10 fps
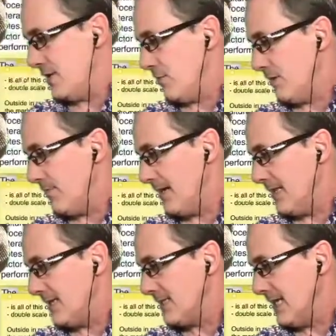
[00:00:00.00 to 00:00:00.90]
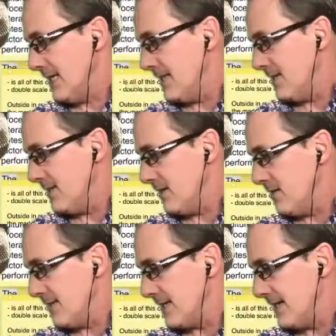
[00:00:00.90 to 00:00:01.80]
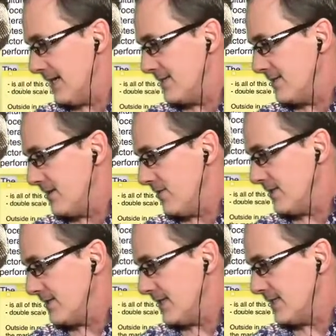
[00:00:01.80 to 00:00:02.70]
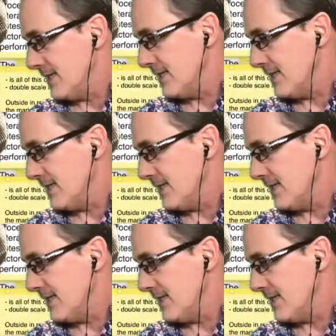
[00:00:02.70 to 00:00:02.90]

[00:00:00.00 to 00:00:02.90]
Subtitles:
open up my LinkedIn. Oh my God, all these things I need to